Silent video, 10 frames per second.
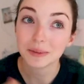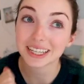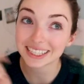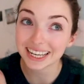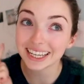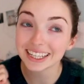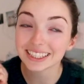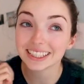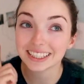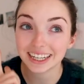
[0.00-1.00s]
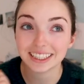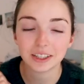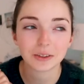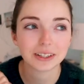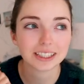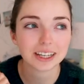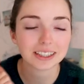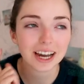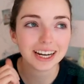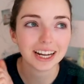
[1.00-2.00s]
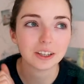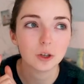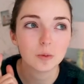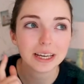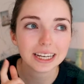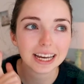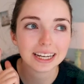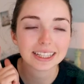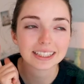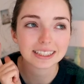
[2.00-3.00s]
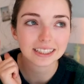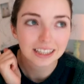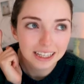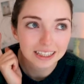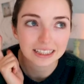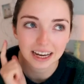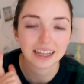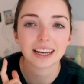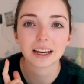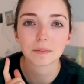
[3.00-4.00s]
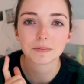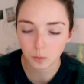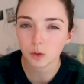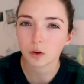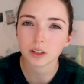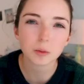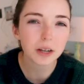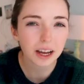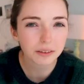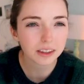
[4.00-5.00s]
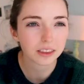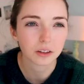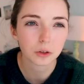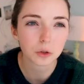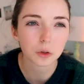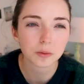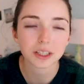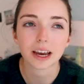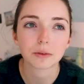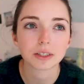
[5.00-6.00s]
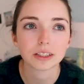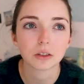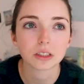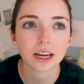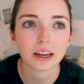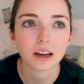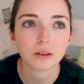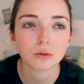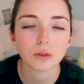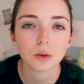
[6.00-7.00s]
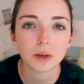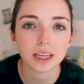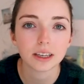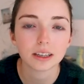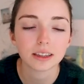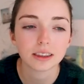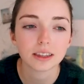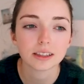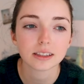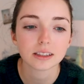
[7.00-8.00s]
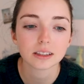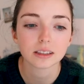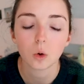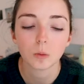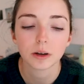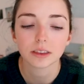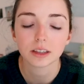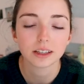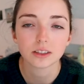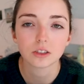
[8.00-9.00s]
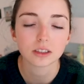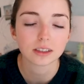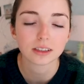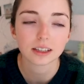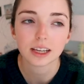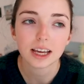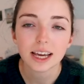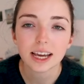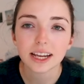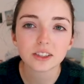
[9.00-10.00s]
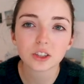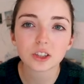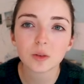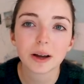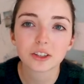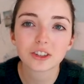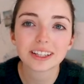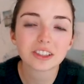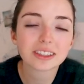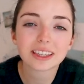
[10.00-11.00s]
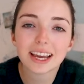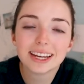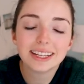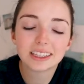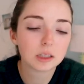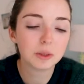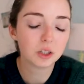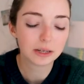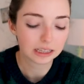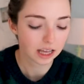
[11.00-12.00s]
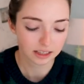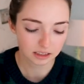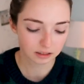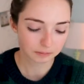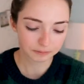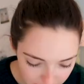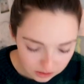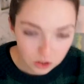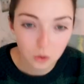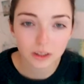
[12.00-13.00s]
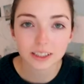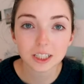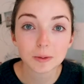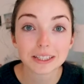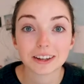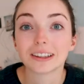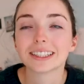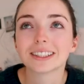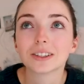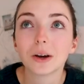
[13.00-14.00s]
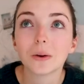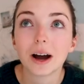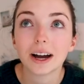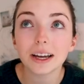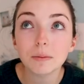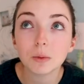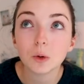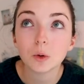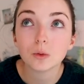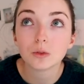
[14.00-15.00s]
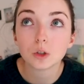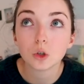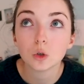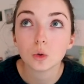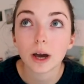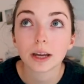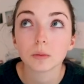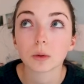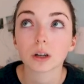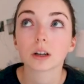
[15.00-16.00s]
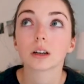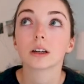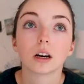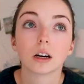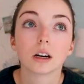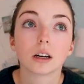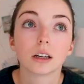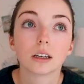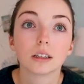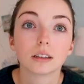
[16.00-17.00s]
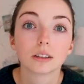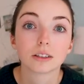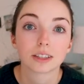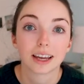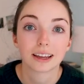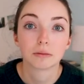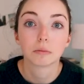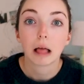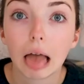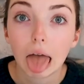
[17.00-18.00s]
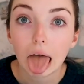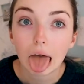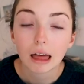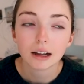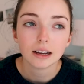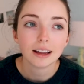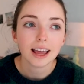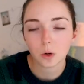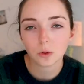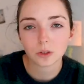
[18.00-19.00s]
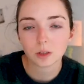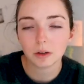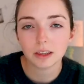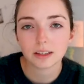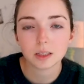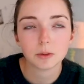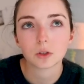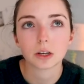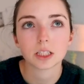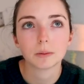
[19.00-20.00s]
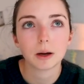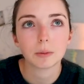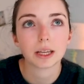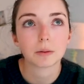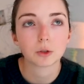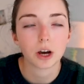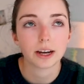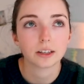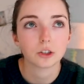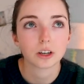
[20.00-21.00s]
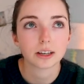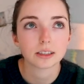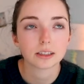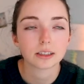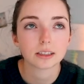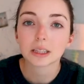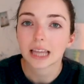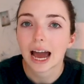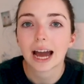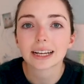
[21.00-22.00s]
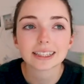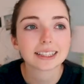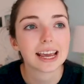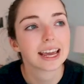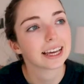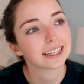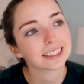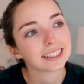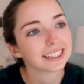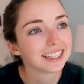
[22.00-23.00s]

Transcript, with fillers: because it is 90 degrees outside and humid and it's like 9 a.m. We've also been having thunderstorms like every single day of the week this whole month and it's just so much. It needs to be doing less. So let's talk about Scotland. So I moved to Edinburgh on Thursday. So there's so many things to be stressed about, but like I'm trying to just relax and